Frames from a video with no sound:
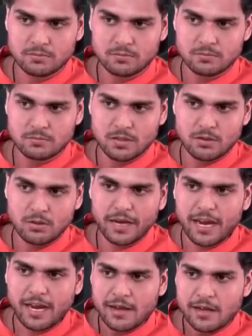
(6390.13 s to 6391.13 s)
Okay.
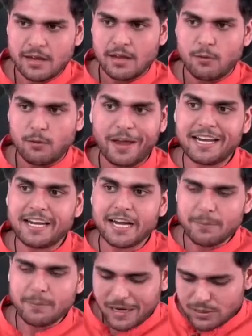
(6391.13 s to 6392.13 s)
Validate
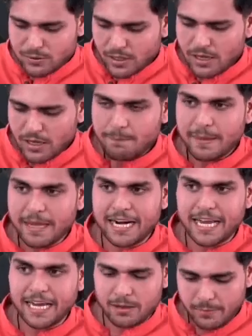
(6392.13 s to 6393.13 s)
password, and I
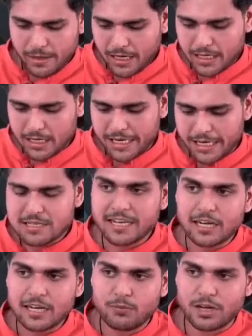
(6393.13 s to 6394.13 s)
can make a async
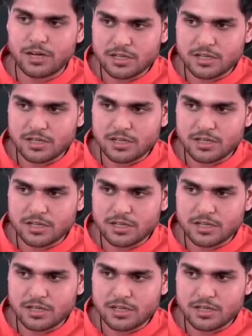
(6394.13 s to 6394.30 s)
function,